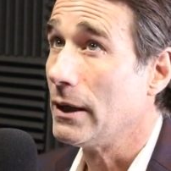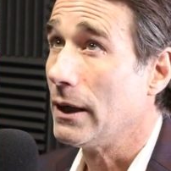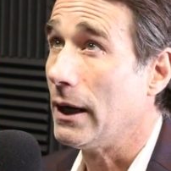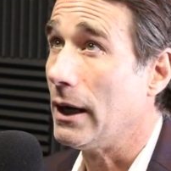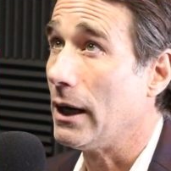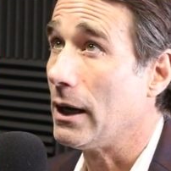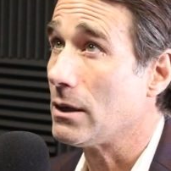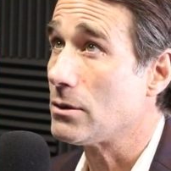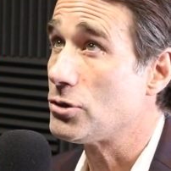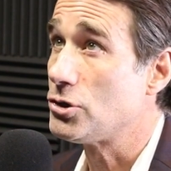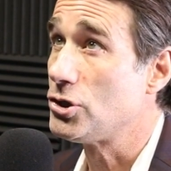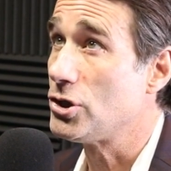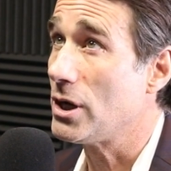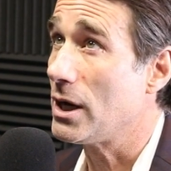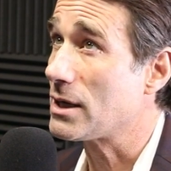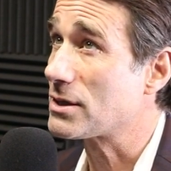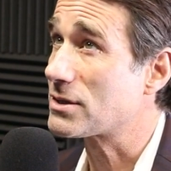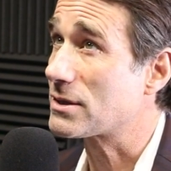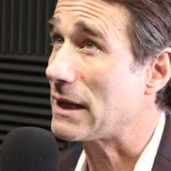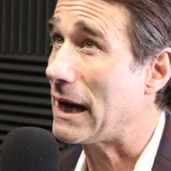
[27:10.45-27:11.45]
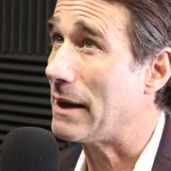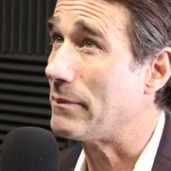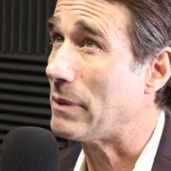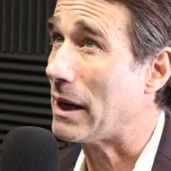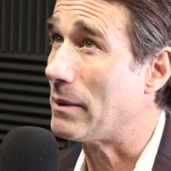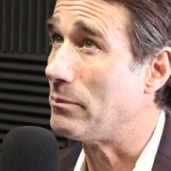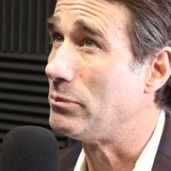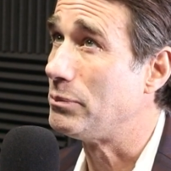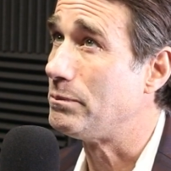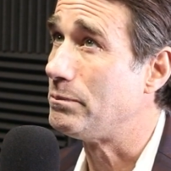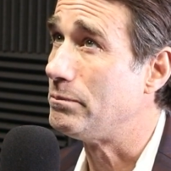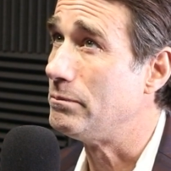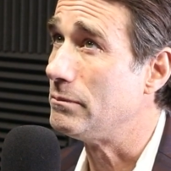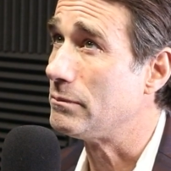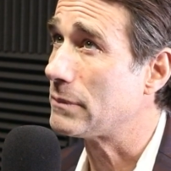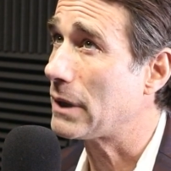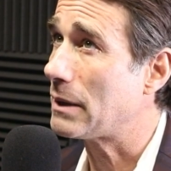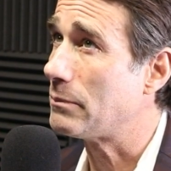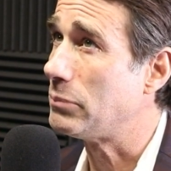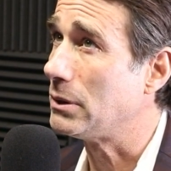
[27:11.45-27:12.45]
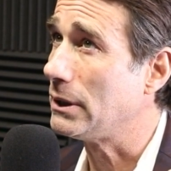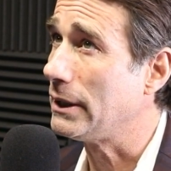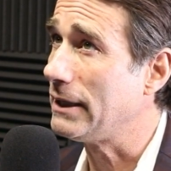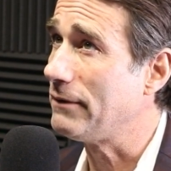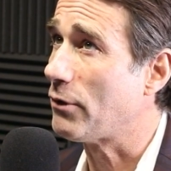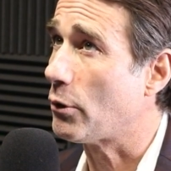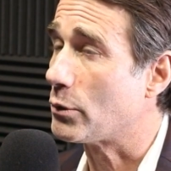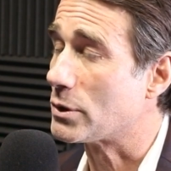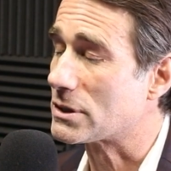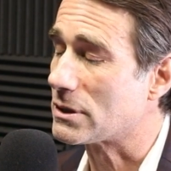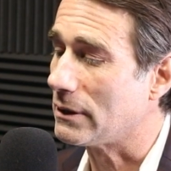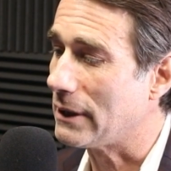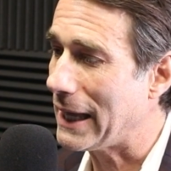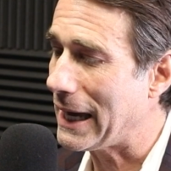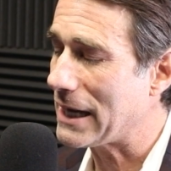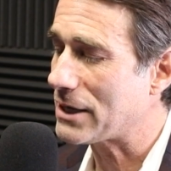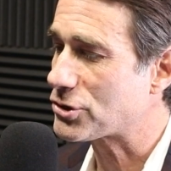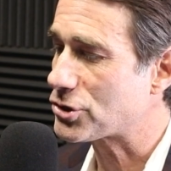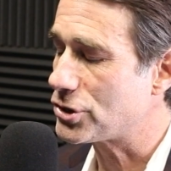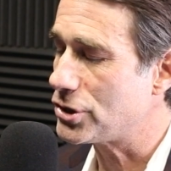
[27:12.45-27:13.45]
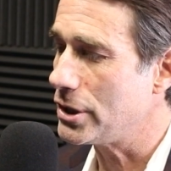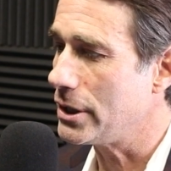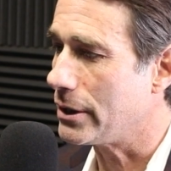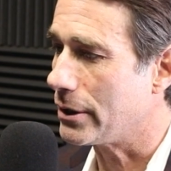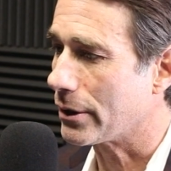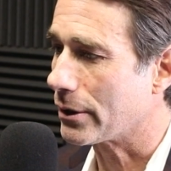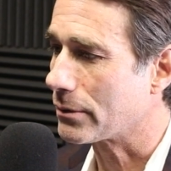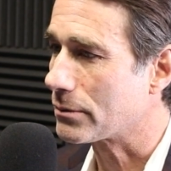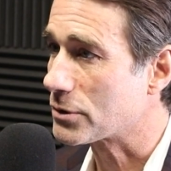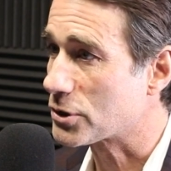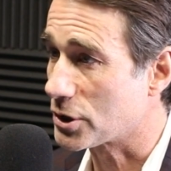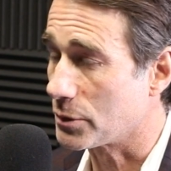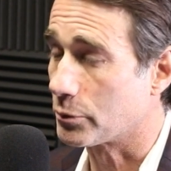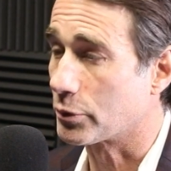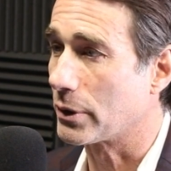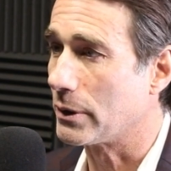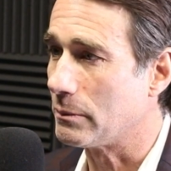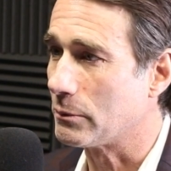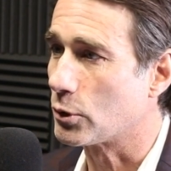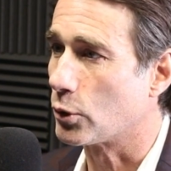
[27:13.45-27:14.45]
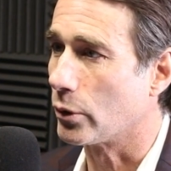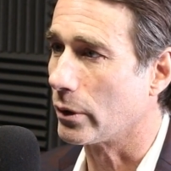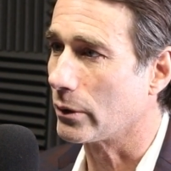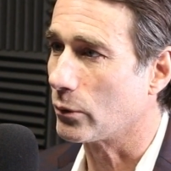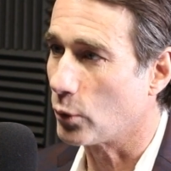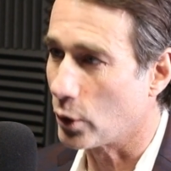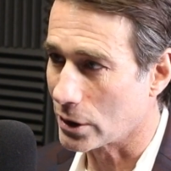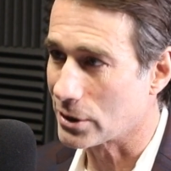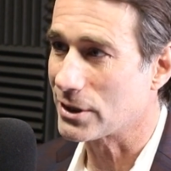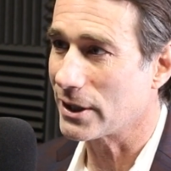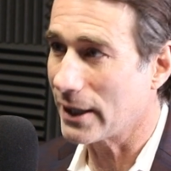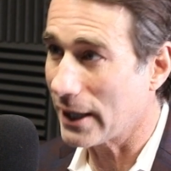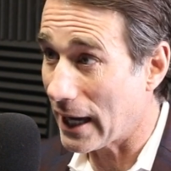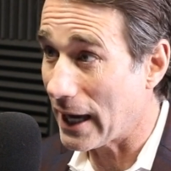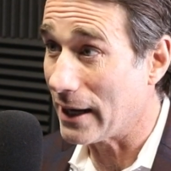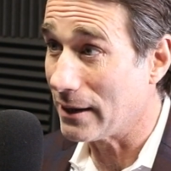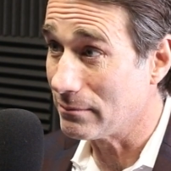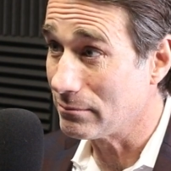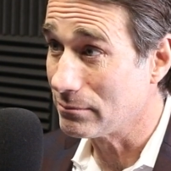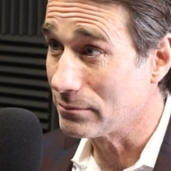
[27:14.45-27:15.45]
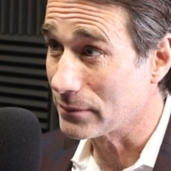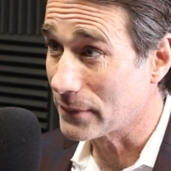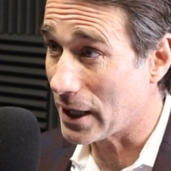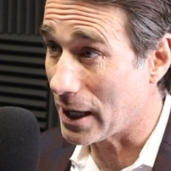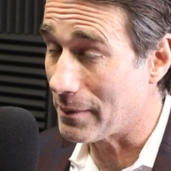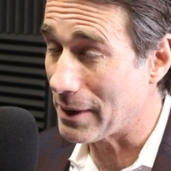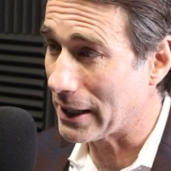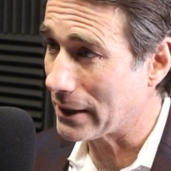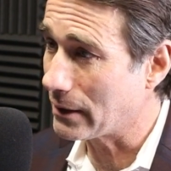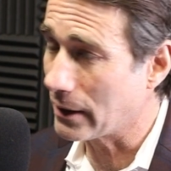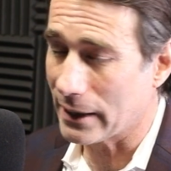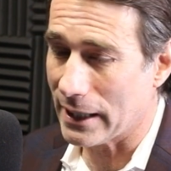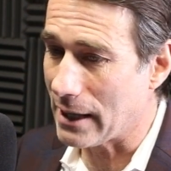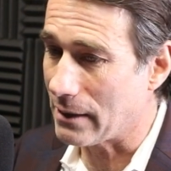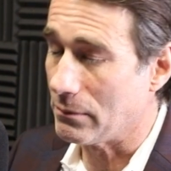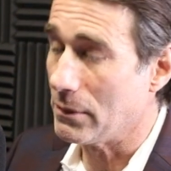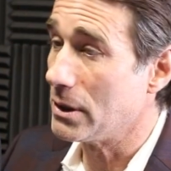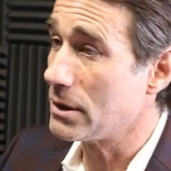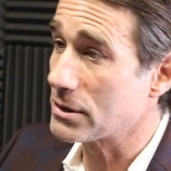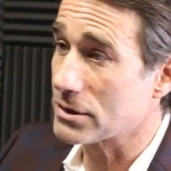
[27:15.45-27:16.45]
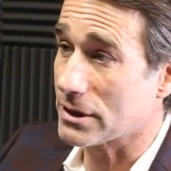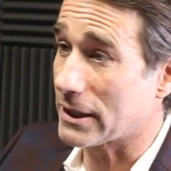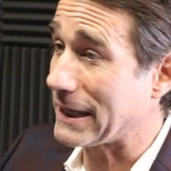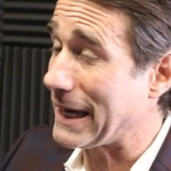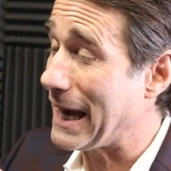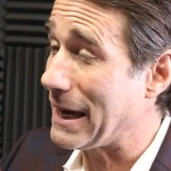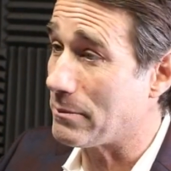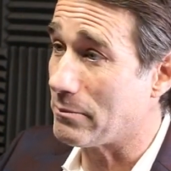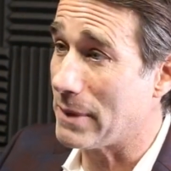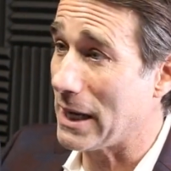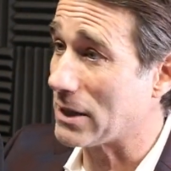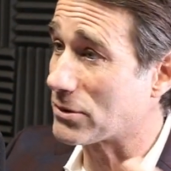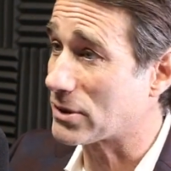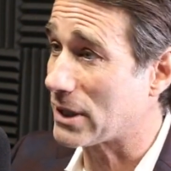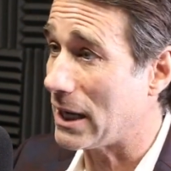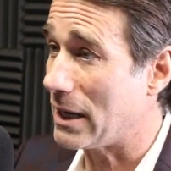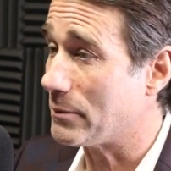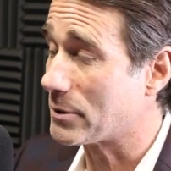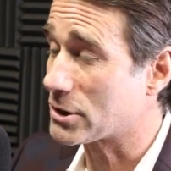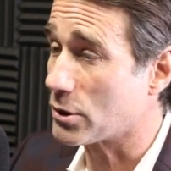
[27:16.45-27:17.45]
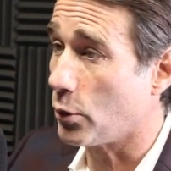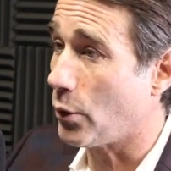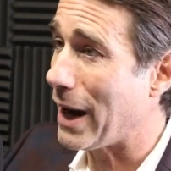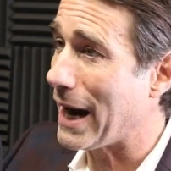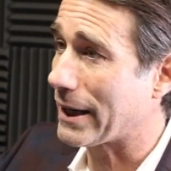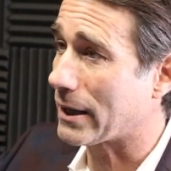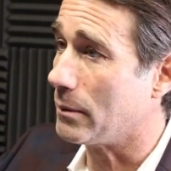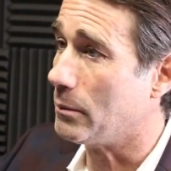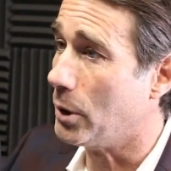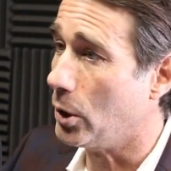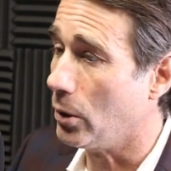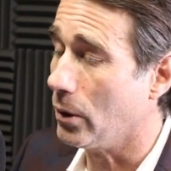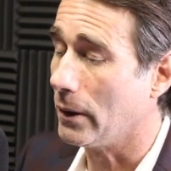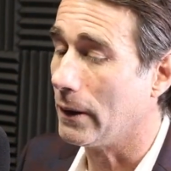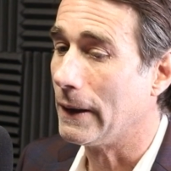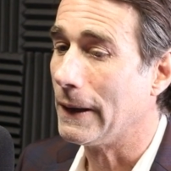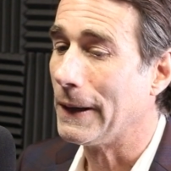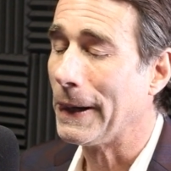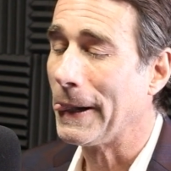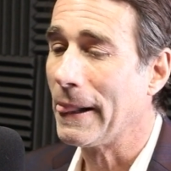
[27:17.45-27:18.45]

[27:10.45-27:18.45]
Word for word: Uh, just I, I, I believe it was last year, Supreme Court once again came out. And again, this is a cat and mouse game. It's a whack-a-mole.